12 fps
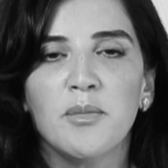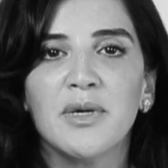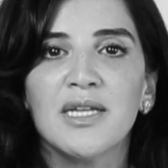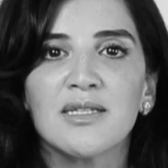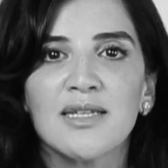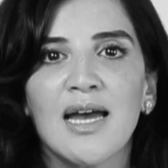
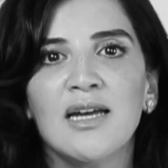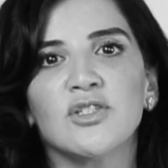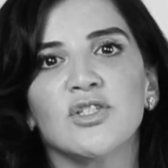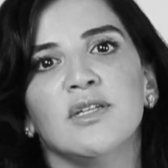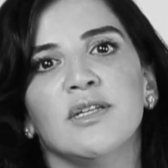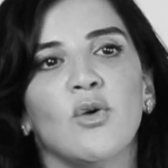but it's
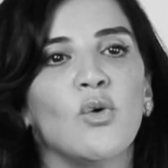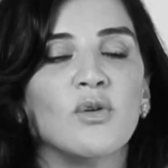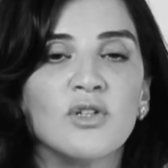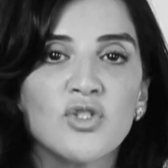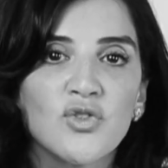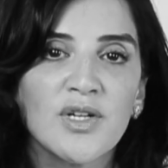actually, or
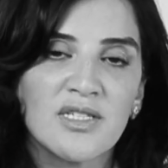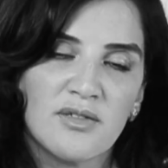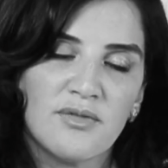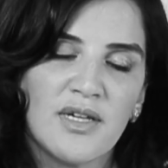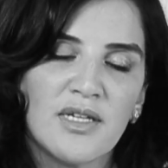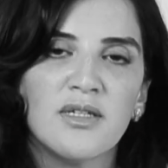a stress
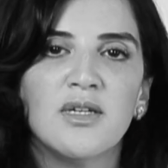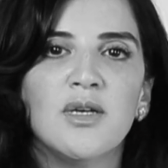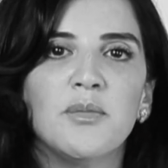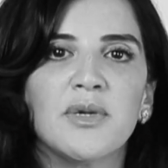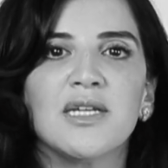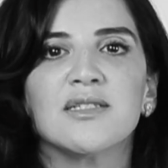event,
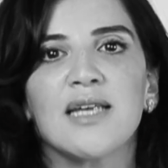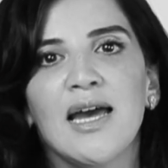but it's